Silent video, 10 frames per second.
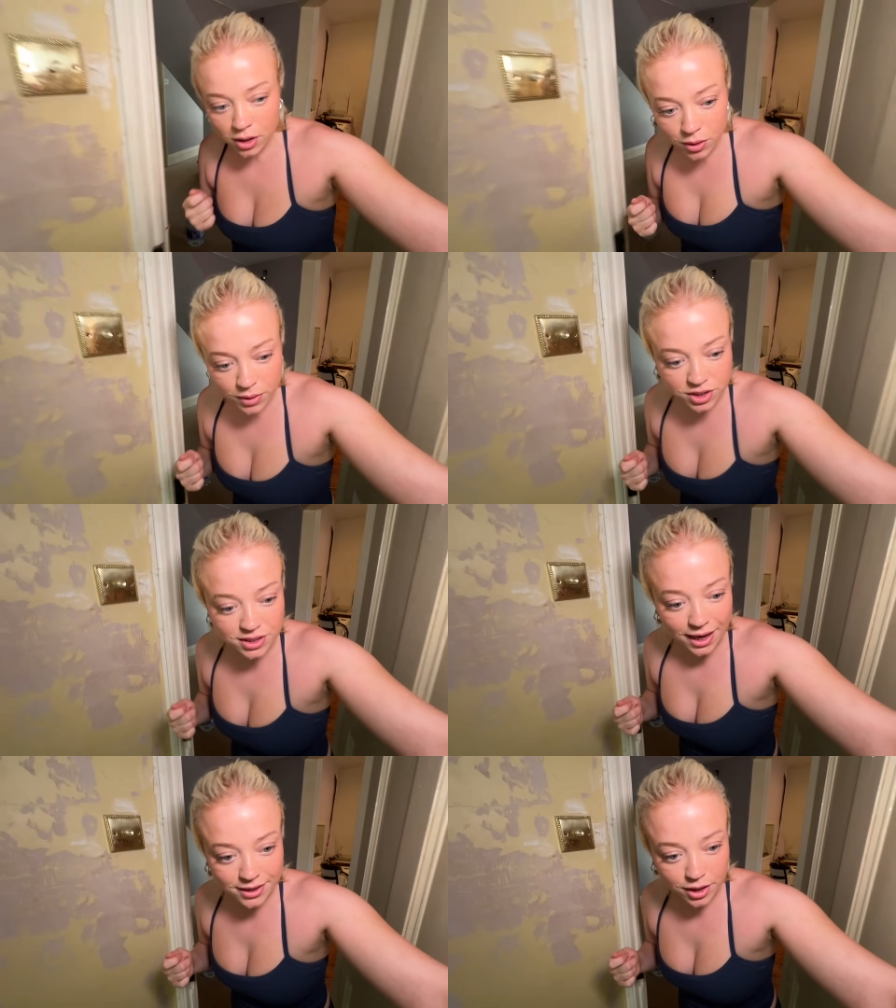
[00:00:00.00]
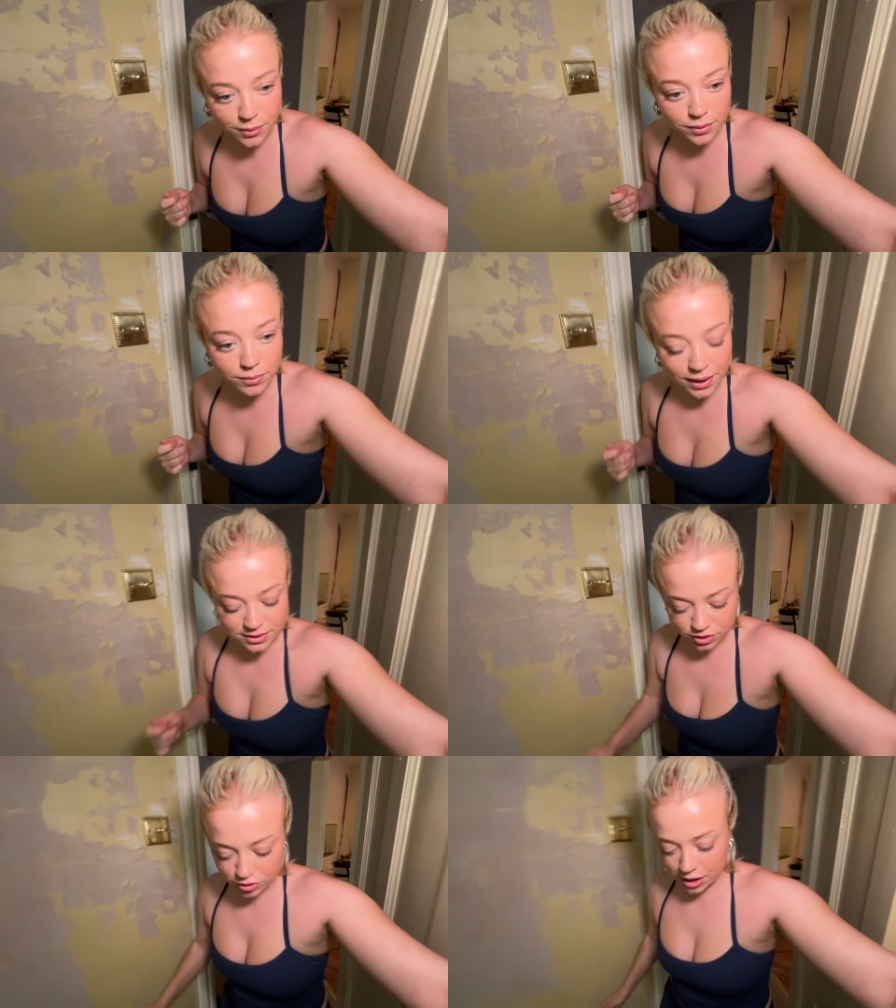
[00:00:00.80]
Which, side note, where's the
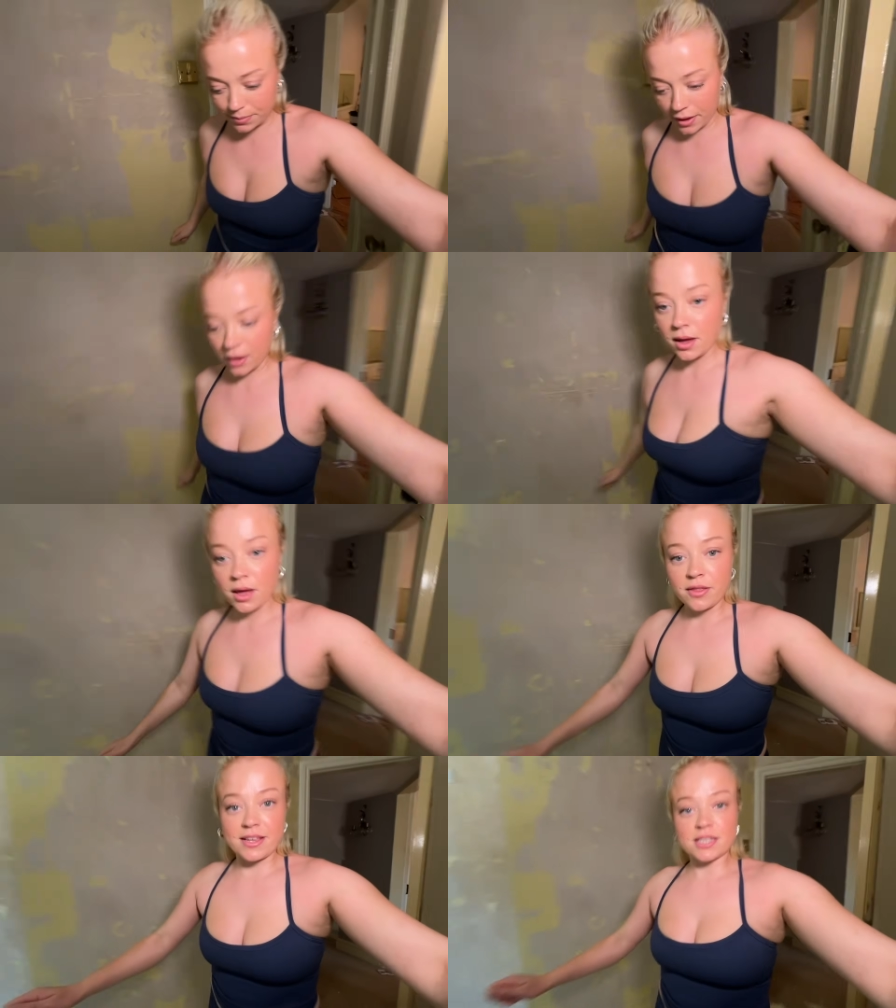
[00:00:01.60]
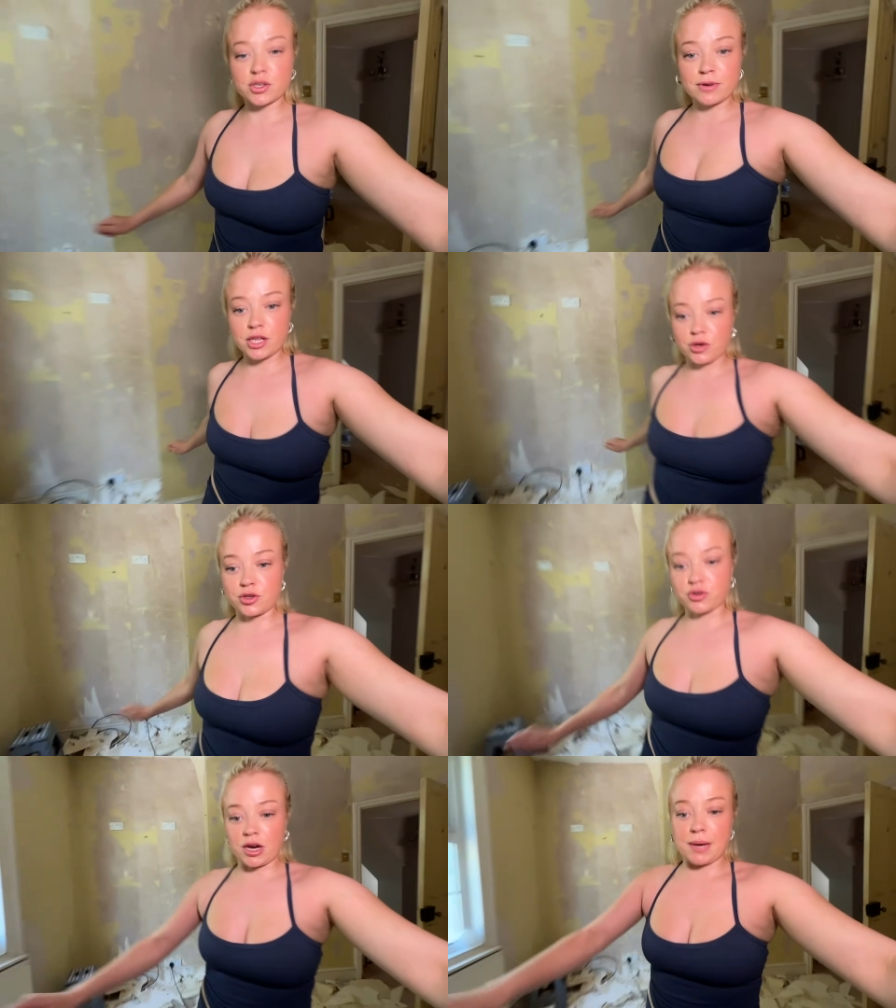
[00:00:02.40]
scraper? This is a really good
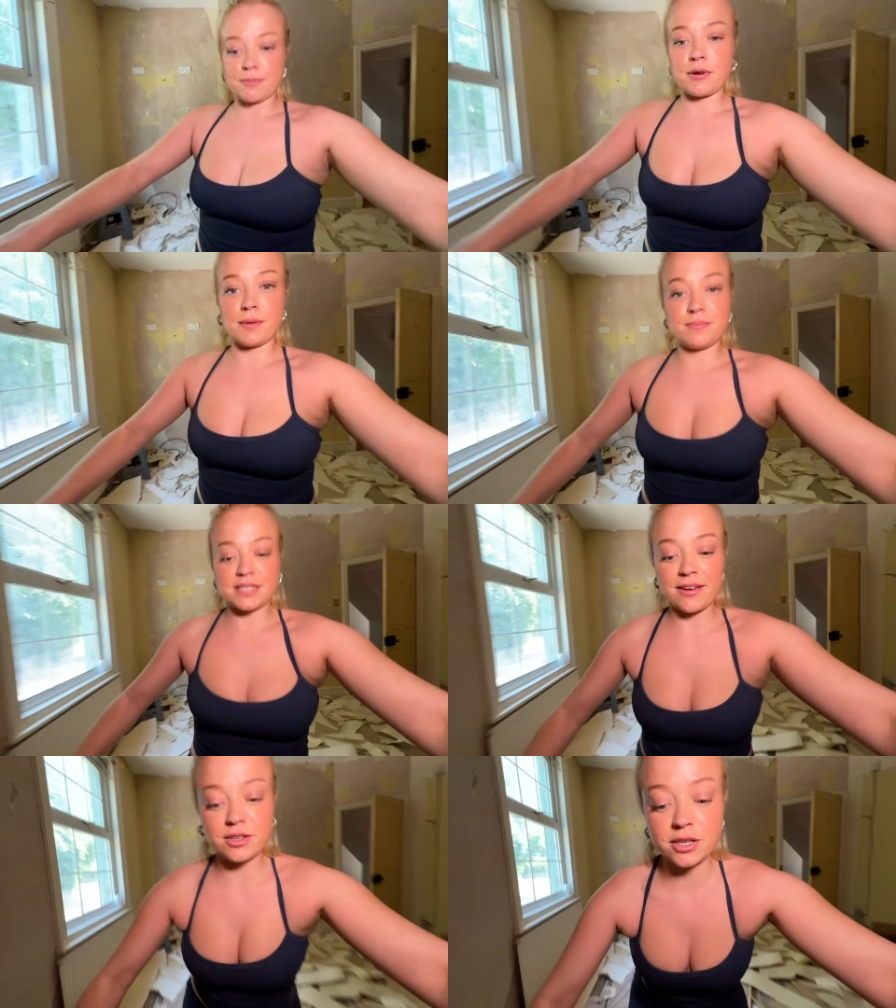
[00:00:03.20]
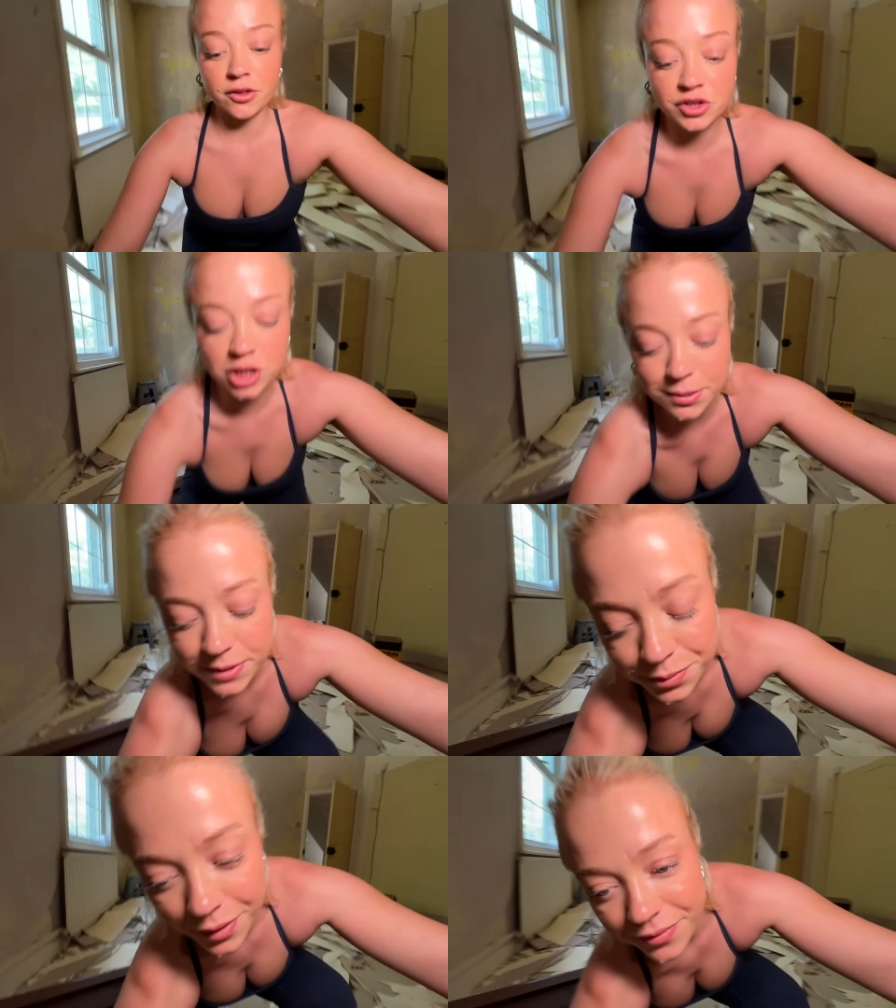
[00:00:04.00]
scraper. It's definitely not the
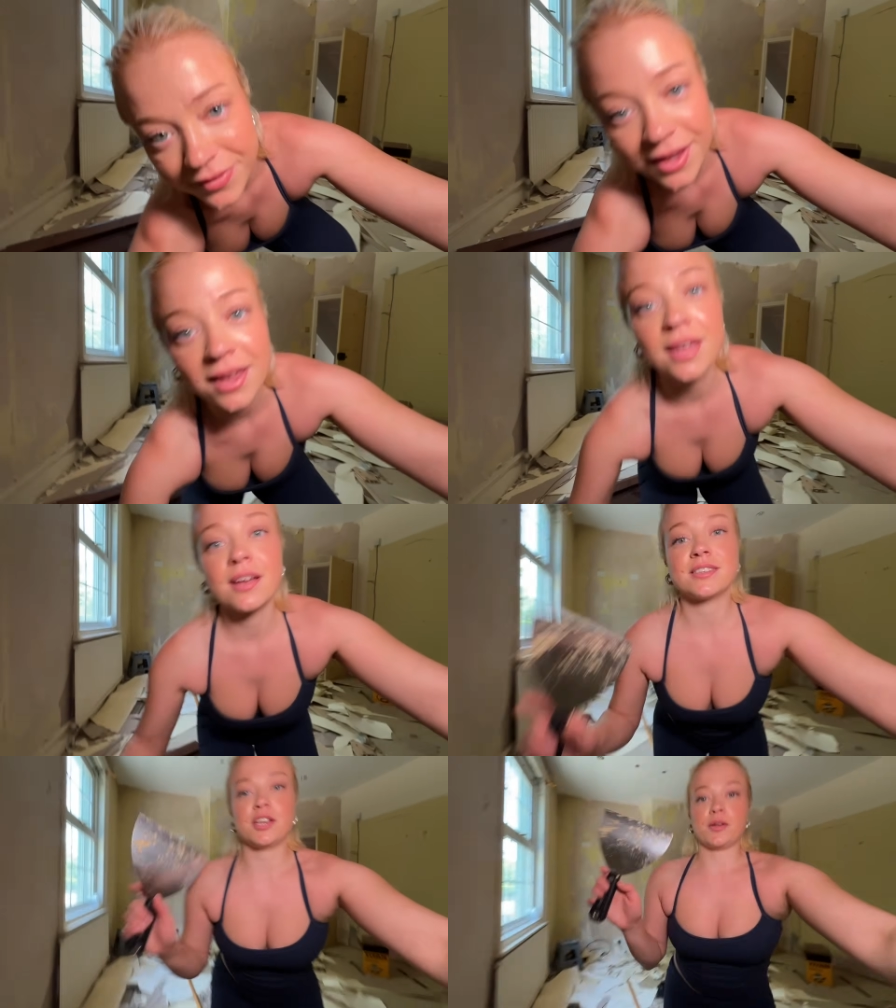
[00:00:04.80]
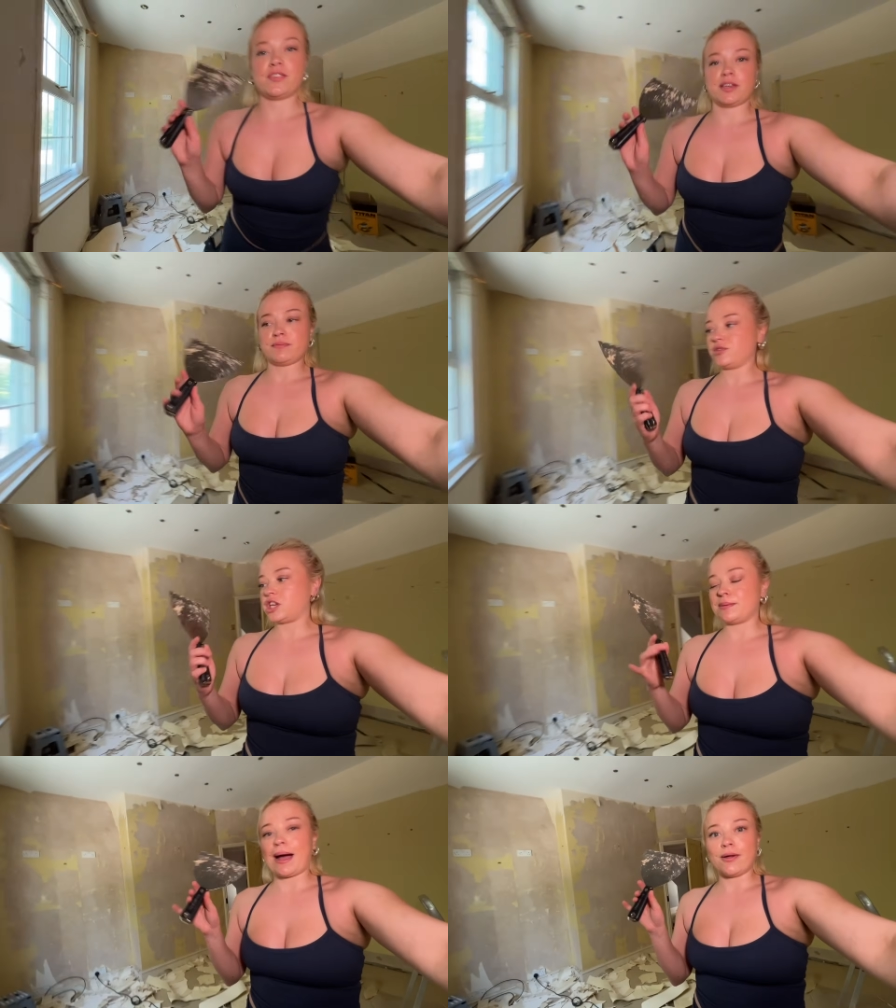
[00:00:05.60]
cheapest one, because I know if you
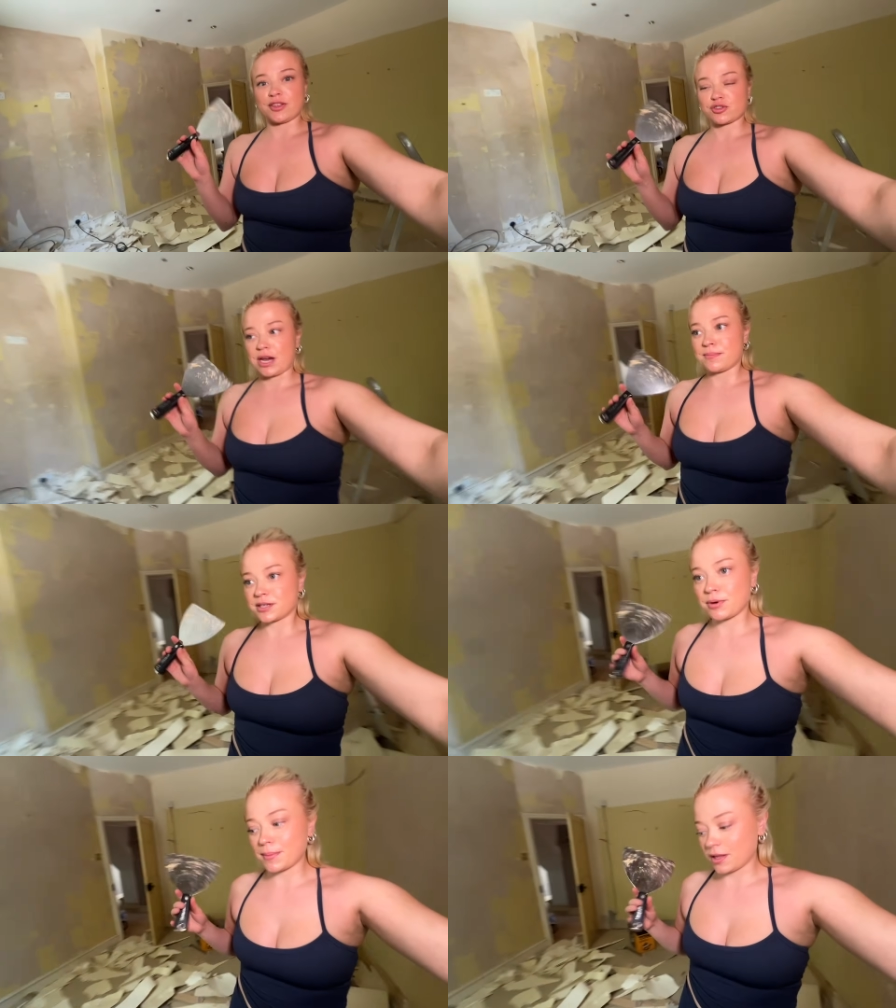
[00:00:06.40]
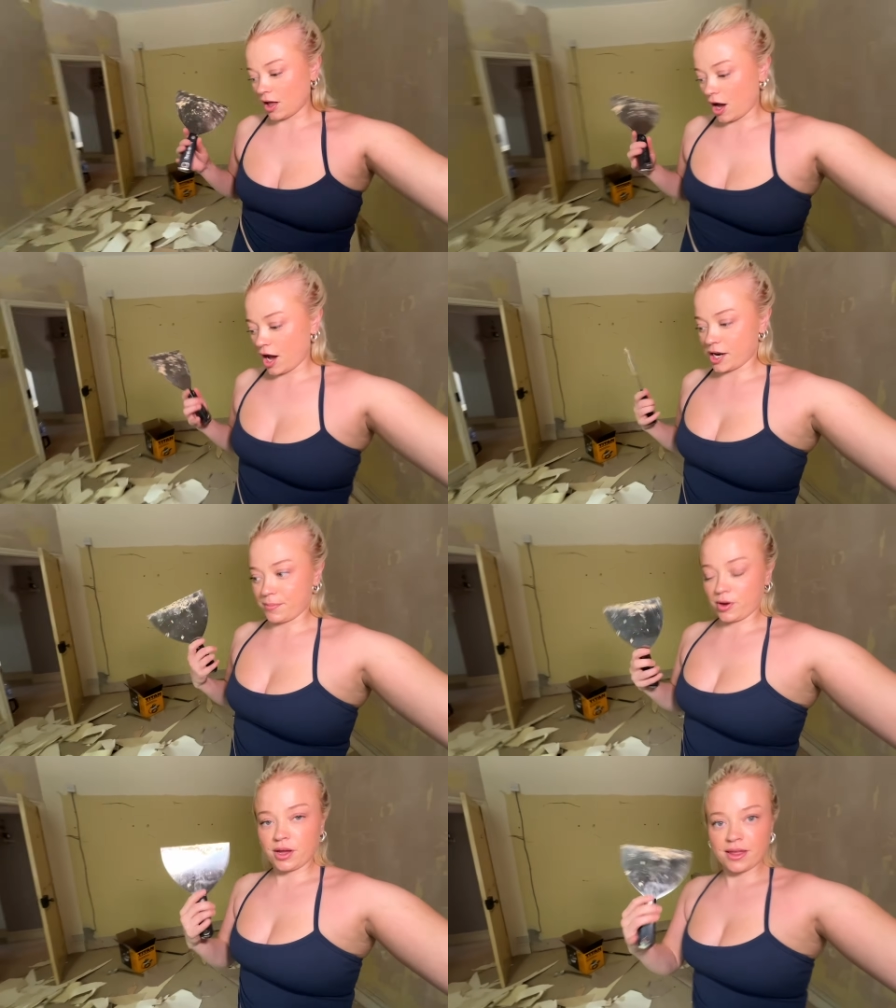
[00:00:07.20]
cheap out on the scraper it's probably a lot harder,
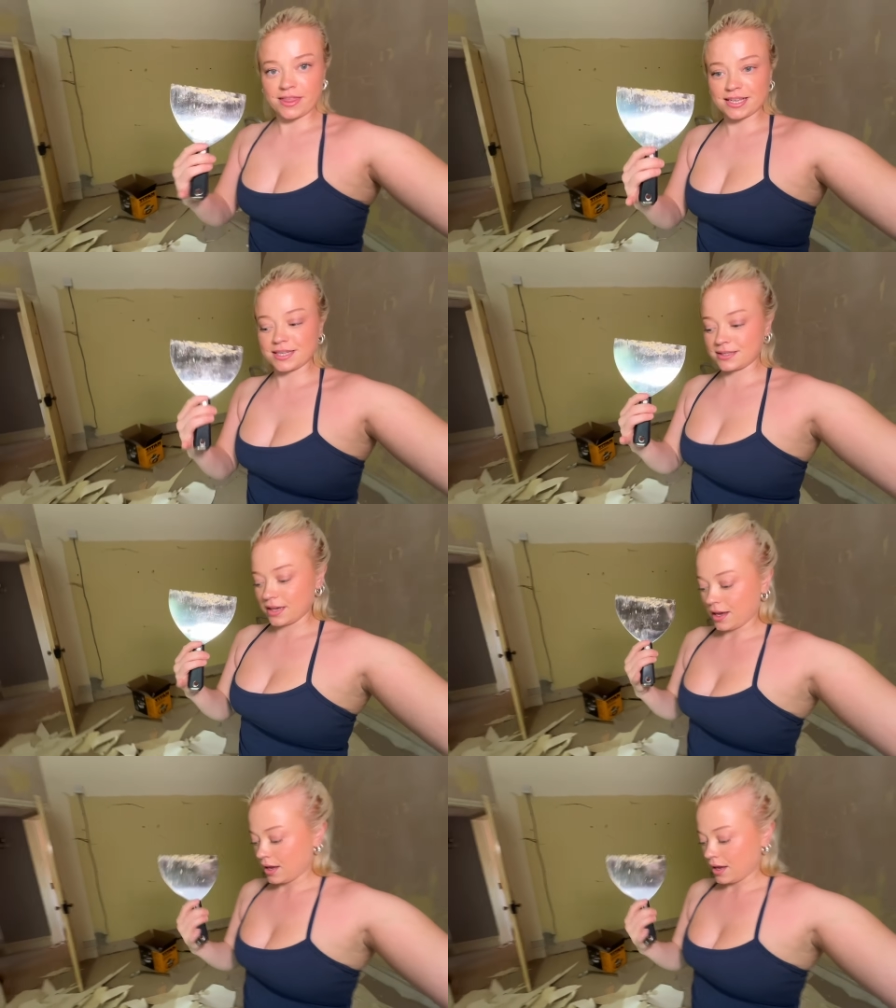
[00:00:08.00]
but this is